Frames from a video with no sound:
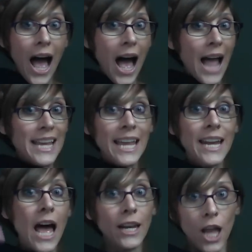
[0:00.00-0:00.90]
I
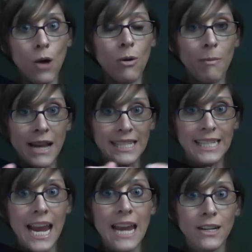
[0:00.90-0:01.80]
cannot lower my
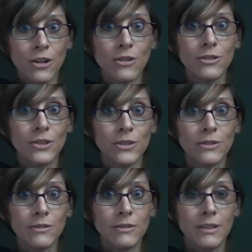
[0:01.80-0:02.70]
standards,
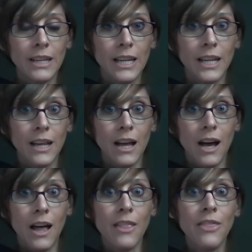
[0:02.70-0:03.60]

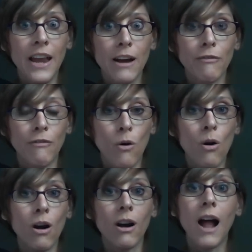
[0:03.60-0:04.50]

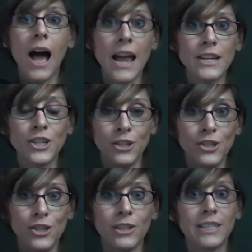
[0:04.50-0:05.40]
therefore I should
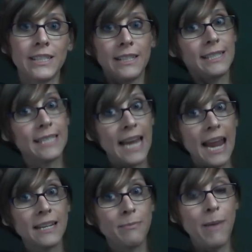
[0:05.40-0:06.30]
just
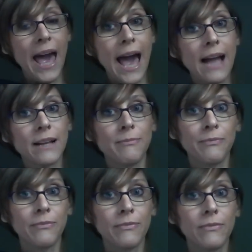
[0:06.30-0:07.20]
stand back,
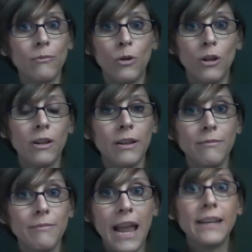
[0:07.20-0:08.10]
well,
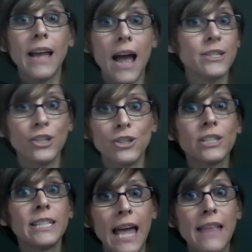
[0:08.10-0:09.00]
and I should
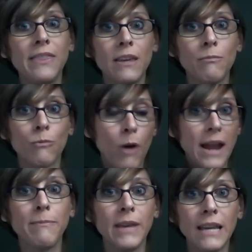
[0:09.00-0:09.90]
just let them
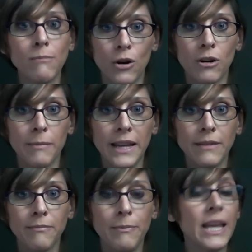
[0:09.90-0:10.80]
rape me and murder me.
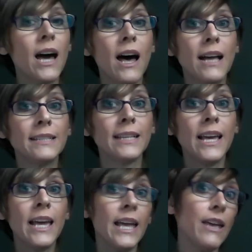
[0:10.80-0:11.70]
Because
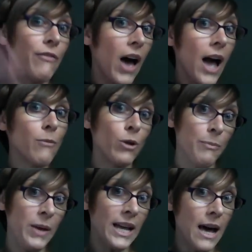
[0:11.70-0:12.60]
if I were to
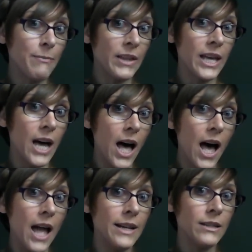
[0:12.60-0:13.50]
pick up the
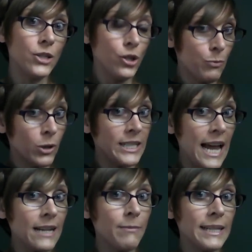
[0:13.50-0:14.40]
gun to
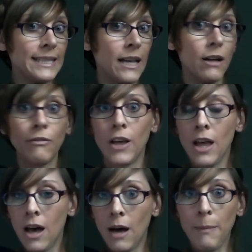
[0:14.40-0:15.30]
protect myself,
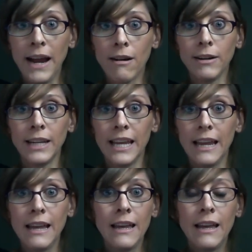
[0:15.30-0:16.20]

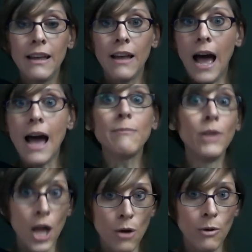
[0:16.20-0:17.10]
apparently
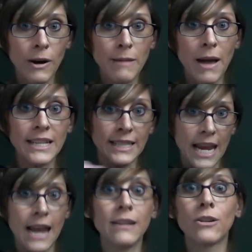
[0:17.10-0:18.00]
I'm lowering my
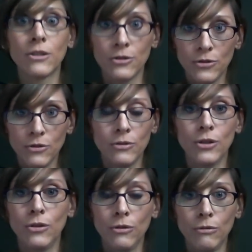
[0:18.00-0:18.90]
standards
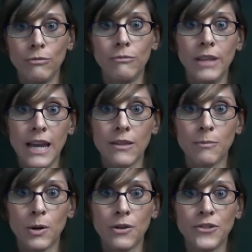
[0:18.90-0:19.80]
to the other
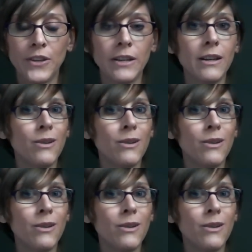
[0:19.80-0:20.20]
person.